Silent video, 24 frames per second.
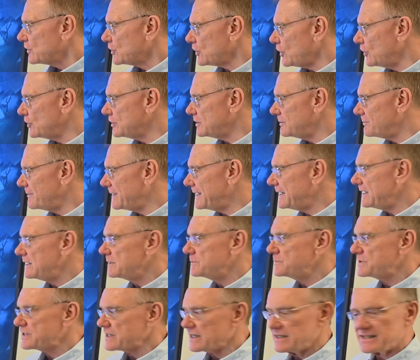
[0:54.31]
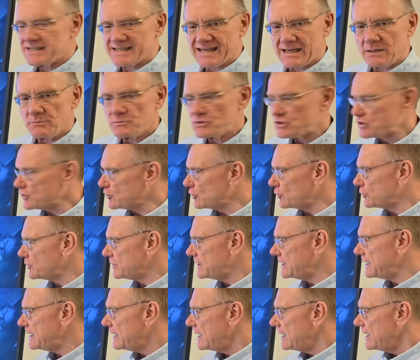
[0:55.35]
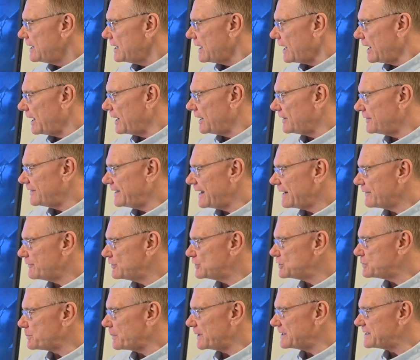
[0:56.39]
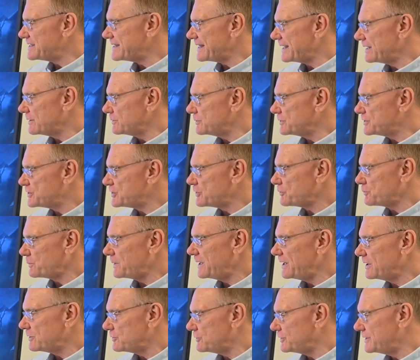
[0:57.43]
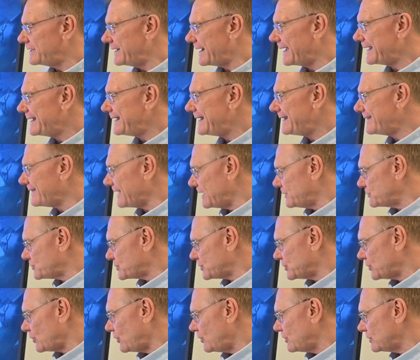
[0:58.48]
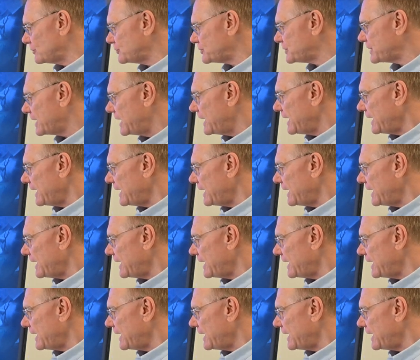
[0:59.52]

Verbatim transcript: Condominiums, same story. Uh, the average price there is $390,000,